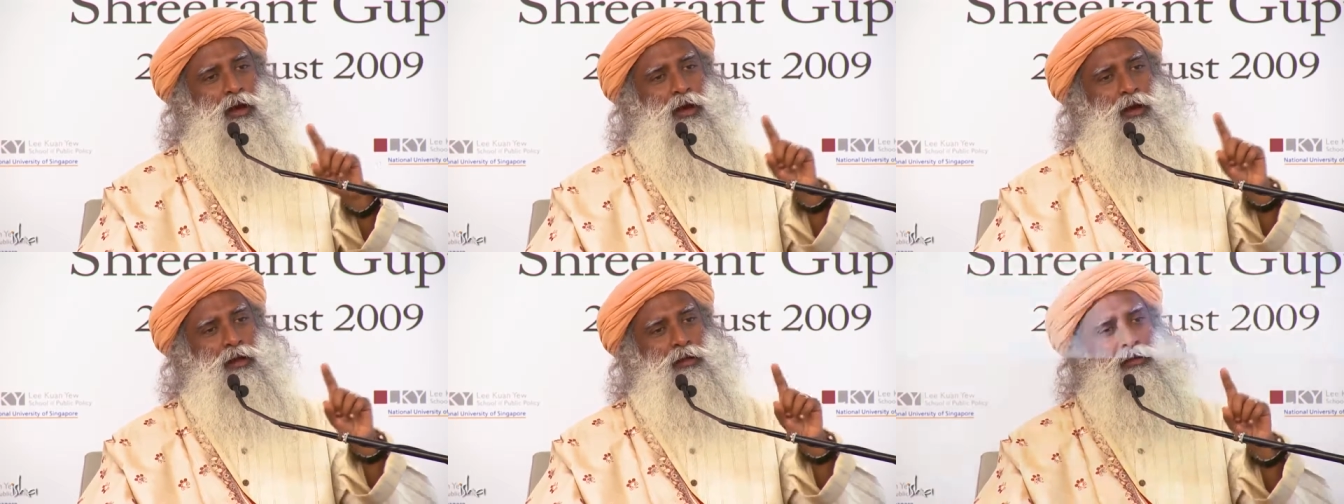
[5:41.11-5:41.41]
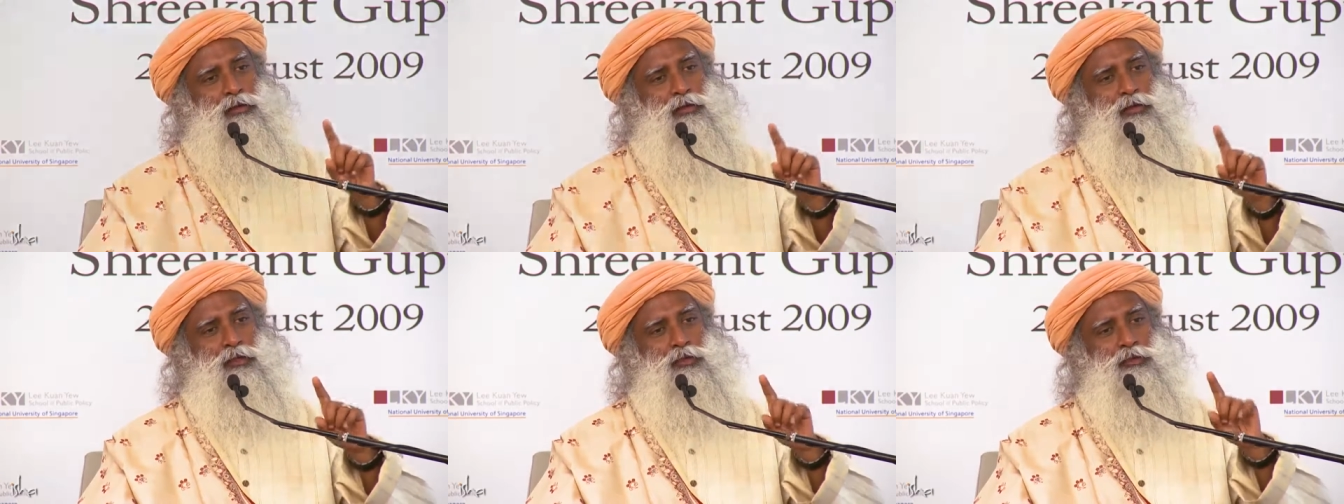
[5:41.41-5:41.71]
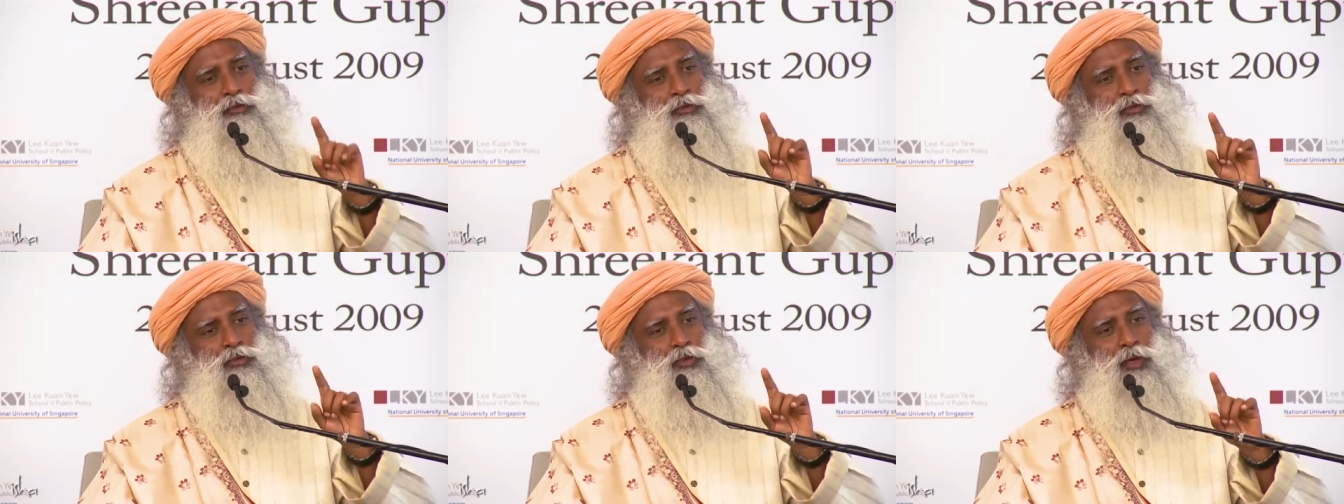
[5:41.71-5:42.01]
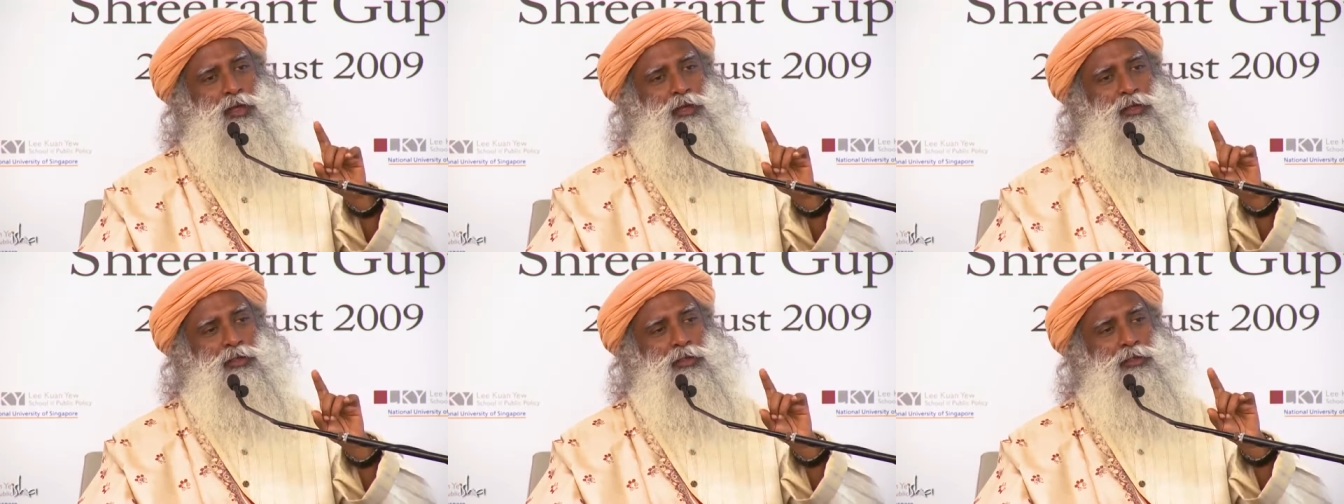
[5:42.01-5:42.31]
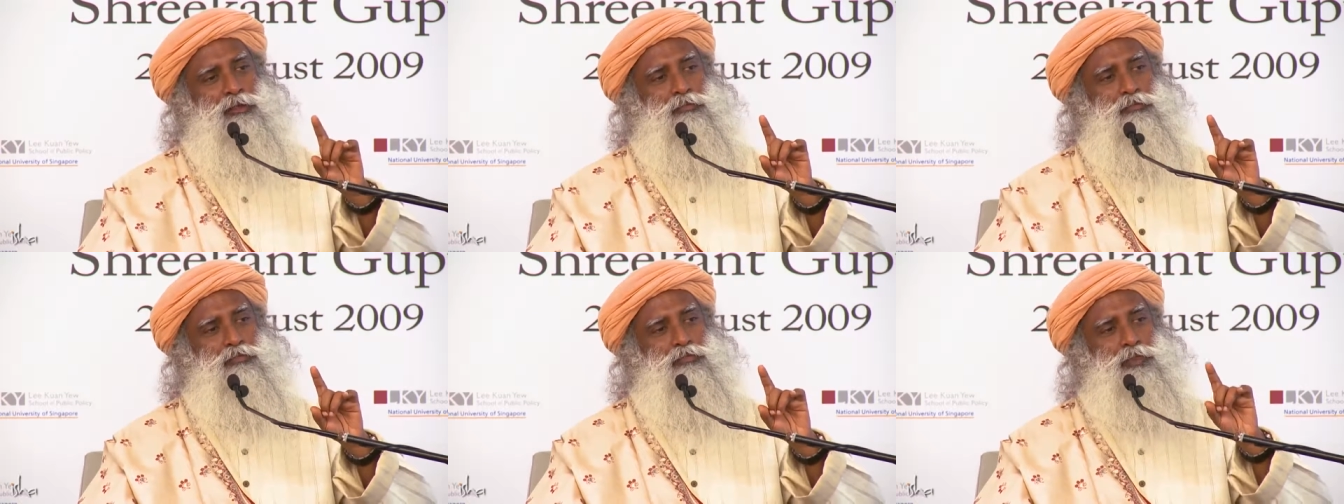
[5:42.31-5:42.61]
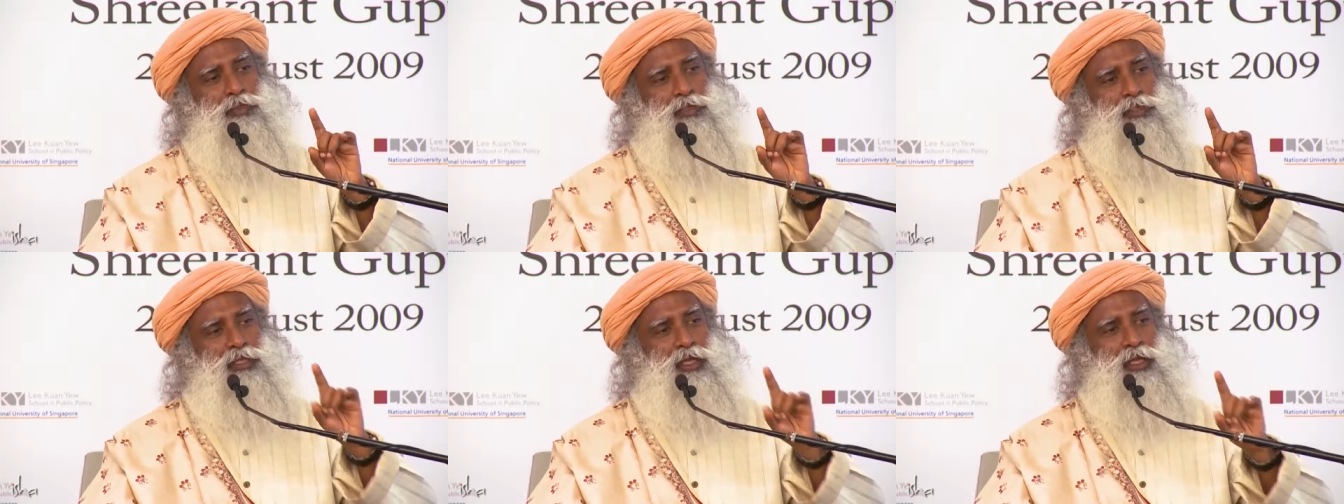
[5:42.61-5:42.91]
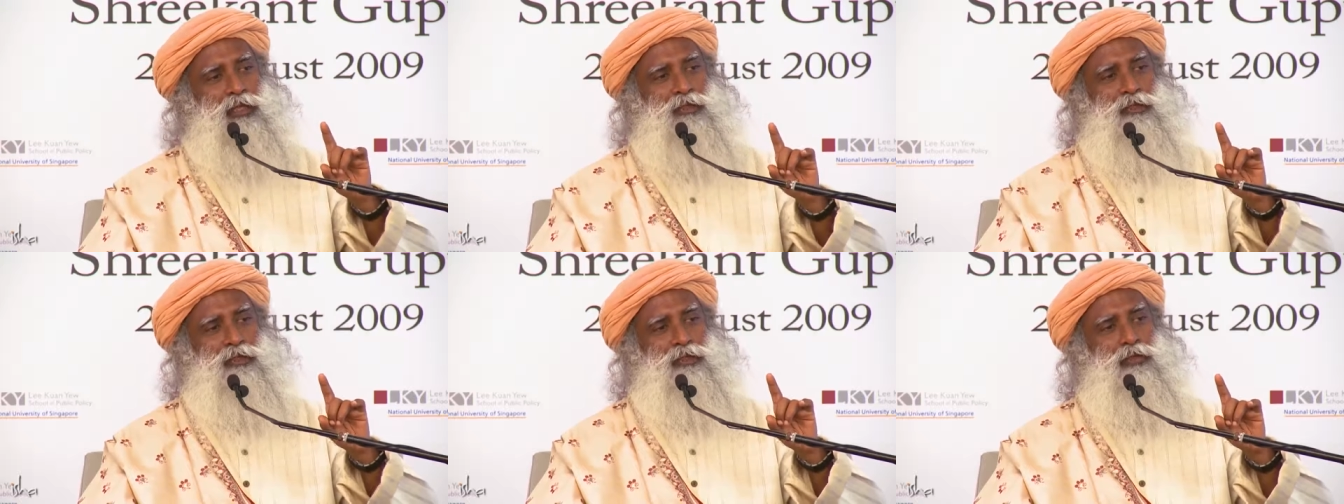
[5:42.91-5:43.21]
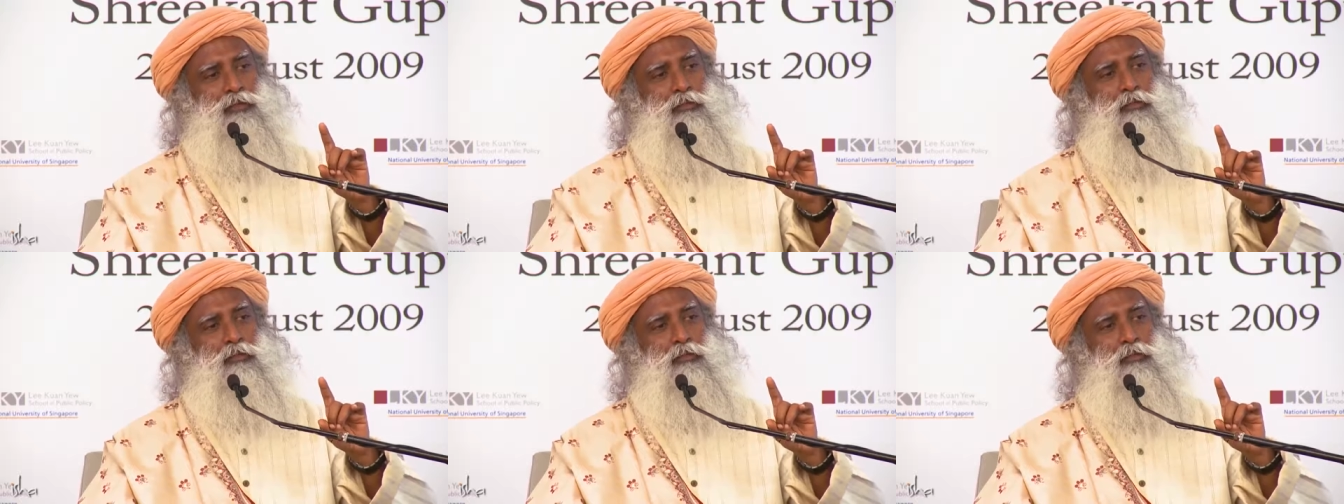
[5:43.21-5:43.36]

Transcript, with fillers: hundred or two hundred percent